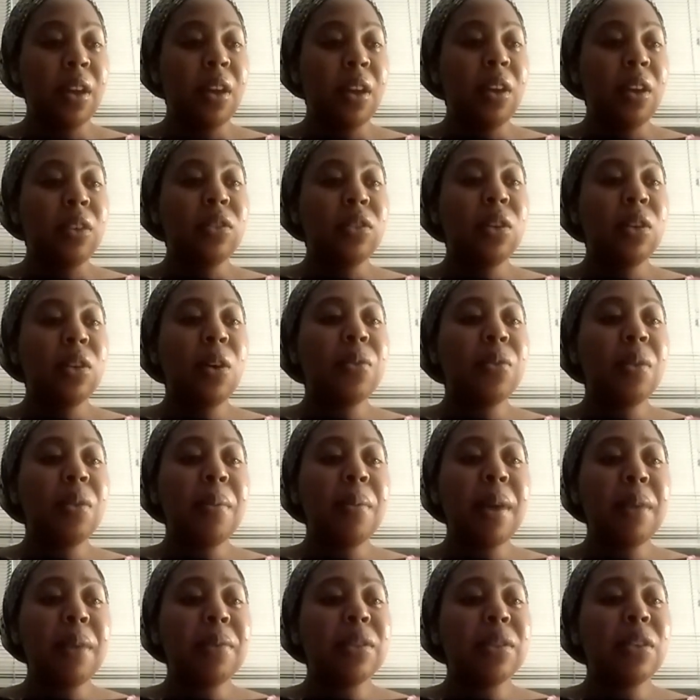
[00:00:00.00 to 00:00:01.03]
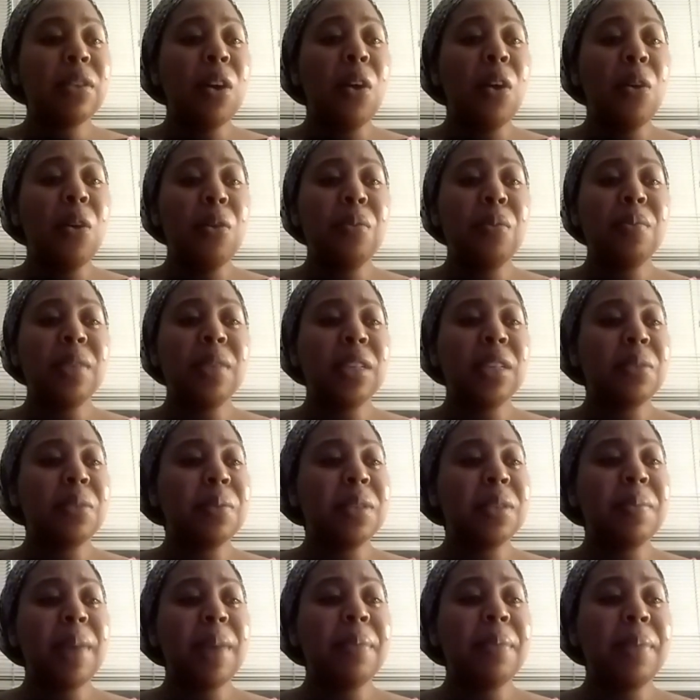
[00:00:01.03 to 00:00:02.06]
Told them I was home, this
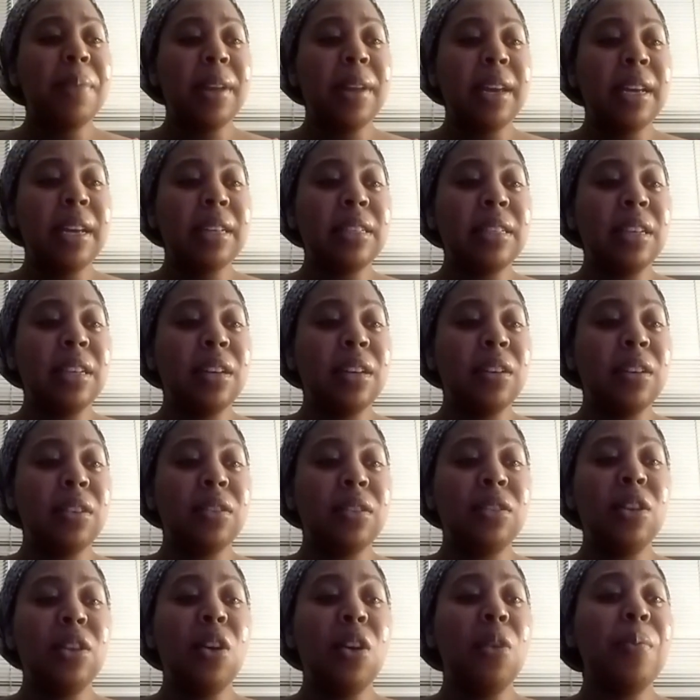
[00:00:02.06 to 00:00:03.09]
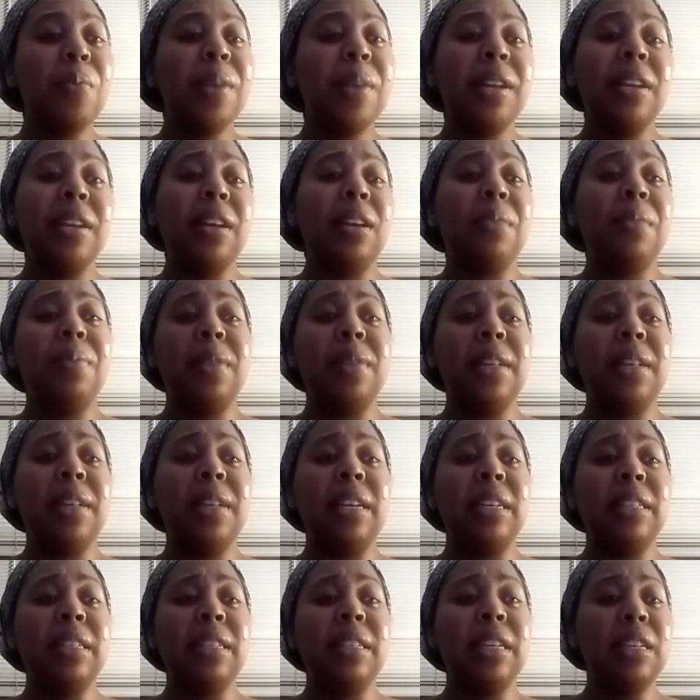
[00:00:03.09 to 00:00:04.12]
was my place. Told me, nigger,
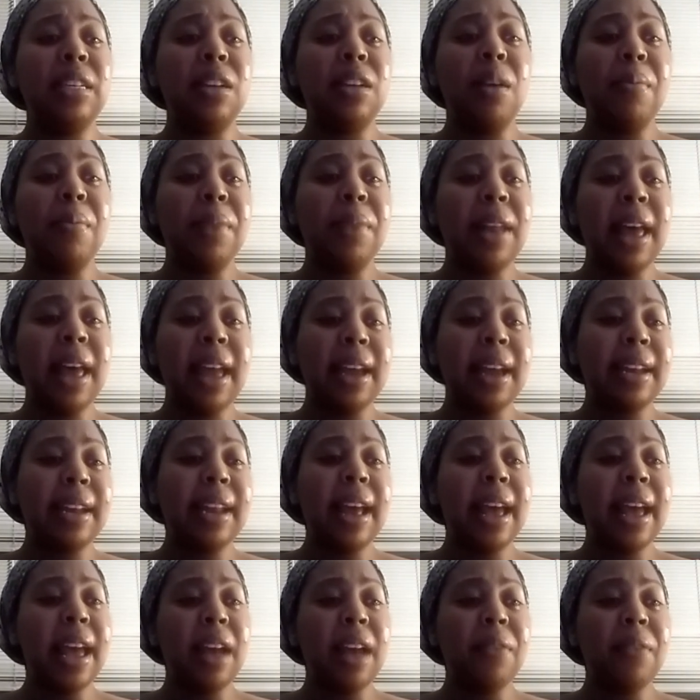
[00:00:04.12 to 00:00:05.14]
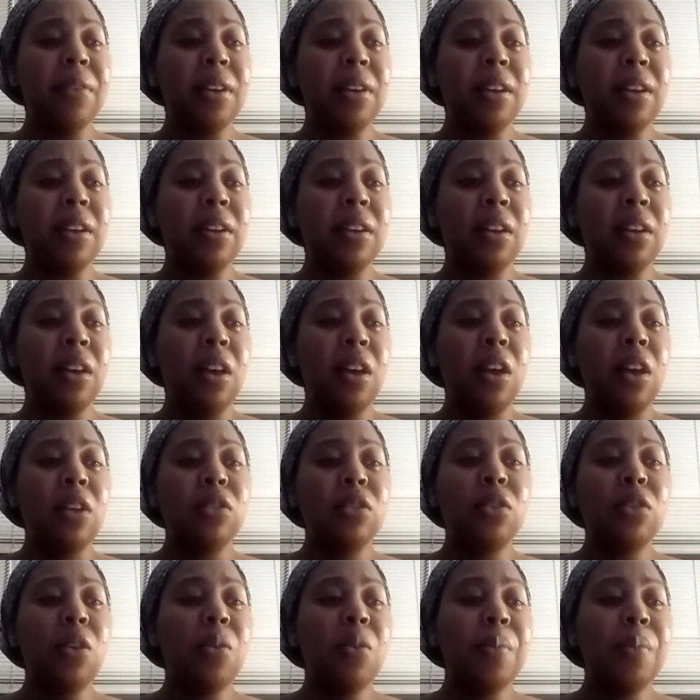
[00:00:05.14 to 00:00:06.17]
please, you're Black, not African.
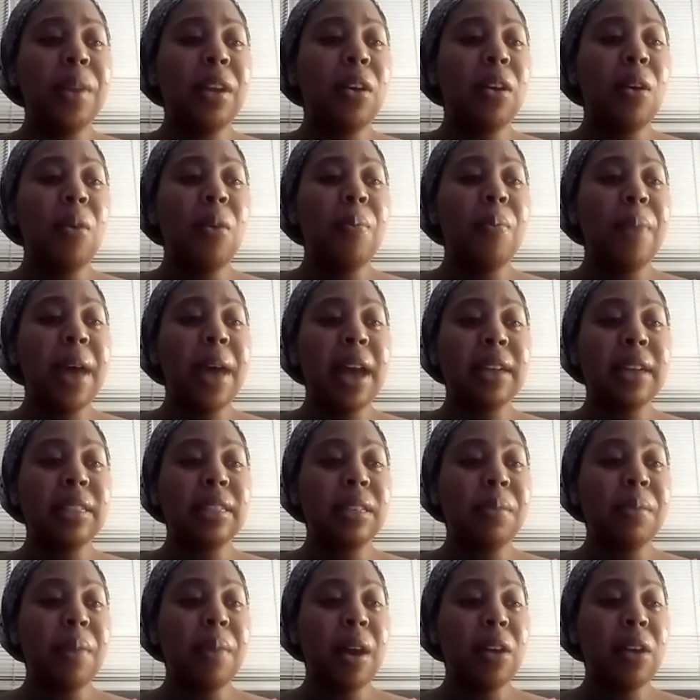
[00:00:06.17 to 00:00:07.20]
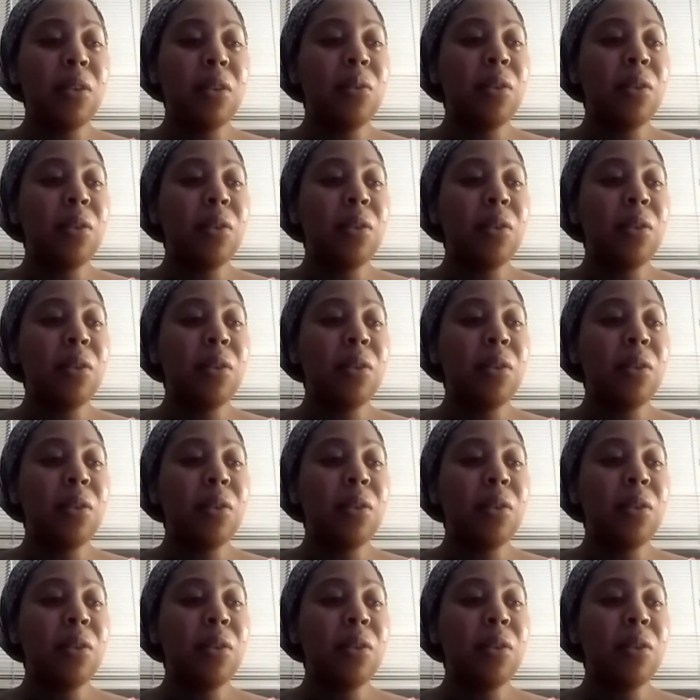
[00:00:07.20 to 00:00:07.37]
Told me to go back to my own